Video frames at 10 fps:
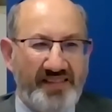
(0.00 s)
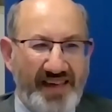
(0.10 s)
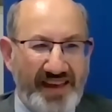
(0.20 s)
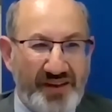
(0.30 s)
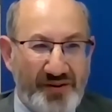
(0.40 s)

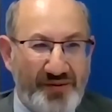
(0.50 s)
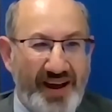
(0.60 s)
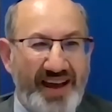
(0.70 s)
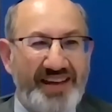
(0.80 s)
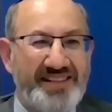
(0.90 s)
Thank you.
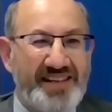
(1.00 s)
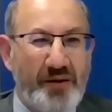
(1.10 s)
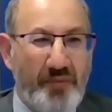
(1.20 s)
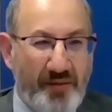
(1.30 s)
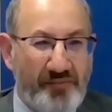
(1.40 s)
And it's
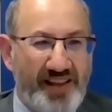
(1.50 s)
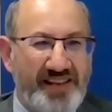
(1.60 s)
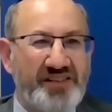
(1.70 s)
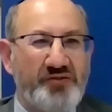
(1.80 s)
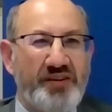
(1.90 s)
now my
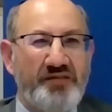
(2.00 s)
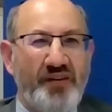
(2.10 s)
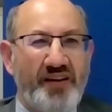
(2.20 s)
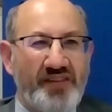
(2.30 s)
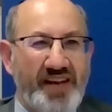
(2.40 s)
pleasure to
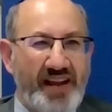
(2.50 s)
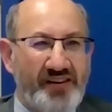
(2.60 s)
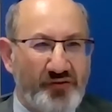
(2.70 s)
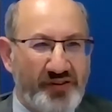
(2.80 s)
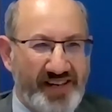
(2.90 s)
invite the
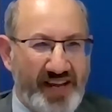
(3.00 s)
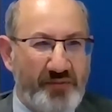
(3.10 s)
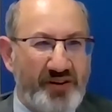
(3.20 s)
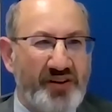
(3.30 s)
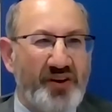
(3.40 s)
National
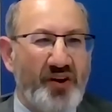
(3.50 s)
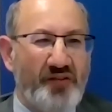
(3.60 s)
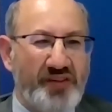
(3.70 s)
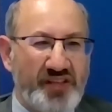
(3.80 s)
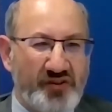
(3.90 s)
Chairman
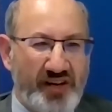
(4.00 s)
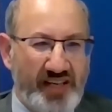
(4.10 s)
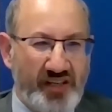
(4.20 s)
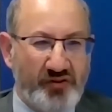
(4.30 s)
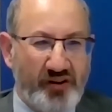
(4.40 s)
of the
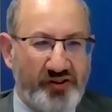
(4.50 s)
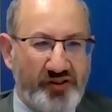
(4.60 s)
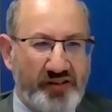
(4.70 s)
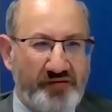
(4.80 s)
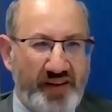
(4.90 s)
Australia-Israel
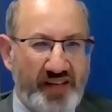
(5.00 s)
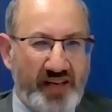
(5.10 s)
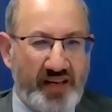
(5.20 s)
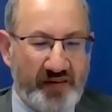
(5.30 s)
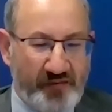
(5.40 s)
Jewish
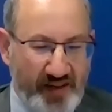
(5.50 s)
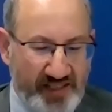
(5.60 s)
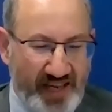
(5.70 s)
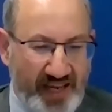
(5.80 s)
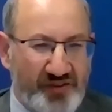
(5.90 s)

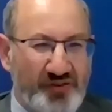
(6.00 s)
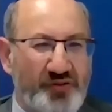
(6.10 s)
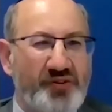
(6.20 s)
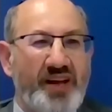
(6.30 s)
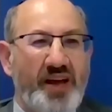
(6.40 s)
Affairs
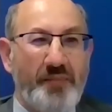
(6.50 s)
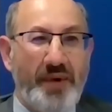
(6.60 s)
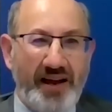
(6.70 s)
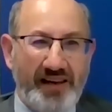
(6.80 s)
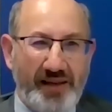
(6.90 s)
Council,
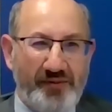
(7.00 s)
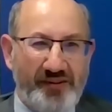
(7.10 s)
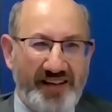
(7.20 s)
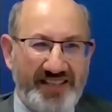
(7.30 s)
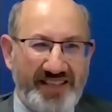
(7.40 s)
Mark
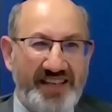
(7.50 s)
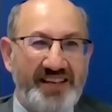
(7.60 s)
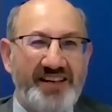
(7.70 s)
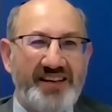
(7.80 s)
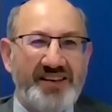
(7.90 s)
Lieber
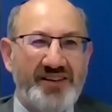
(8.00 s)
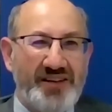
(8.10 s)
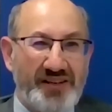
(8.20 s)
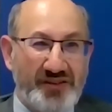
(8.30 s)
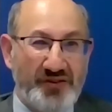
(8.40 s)
AC,
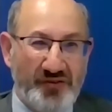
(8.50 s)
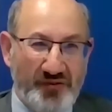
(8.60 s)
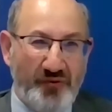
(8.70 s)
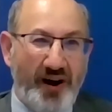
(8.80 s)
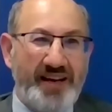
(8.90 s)

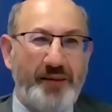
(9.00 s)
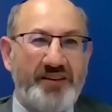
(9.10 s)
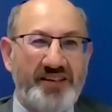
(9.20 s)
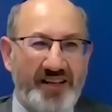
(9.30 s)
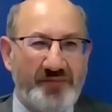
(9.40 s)
to wind up
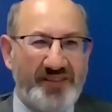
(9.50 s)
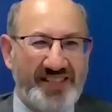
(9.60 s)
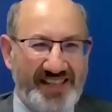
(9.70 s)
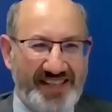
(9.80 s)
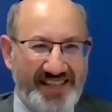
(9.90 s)
tonight's
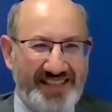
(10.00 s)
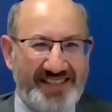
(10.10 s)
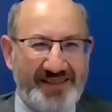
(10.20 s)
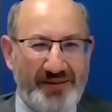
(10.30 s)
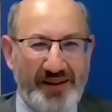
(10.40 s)
proceedings.
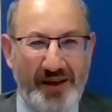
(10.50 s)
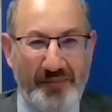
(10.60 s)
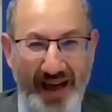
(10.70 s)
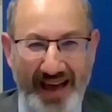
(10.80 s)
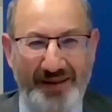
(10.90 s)

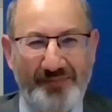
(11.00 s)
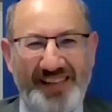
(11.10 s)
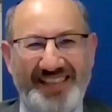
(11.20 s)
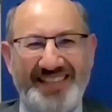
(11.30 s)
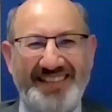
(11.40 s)
Mark,
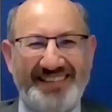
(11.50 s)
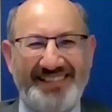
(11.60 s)
please.